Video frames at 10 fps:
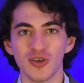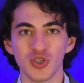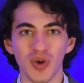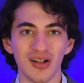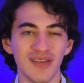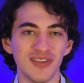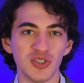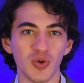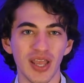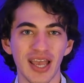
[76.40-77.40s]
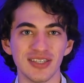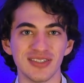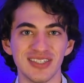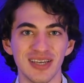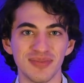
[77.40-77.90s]
So while inventory
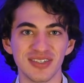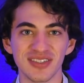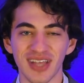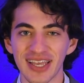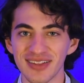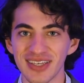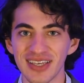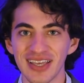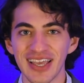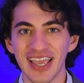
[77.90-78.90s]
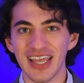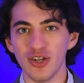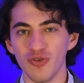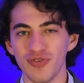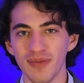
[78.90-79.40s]
has dipped slightly in
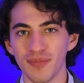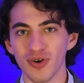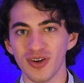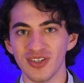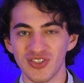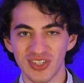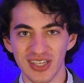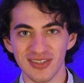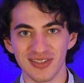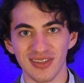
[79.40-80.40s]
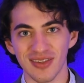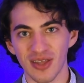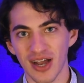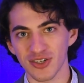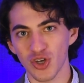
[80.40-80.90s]
November since
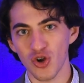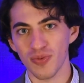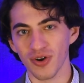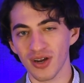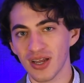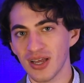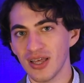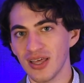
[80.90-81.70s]
October,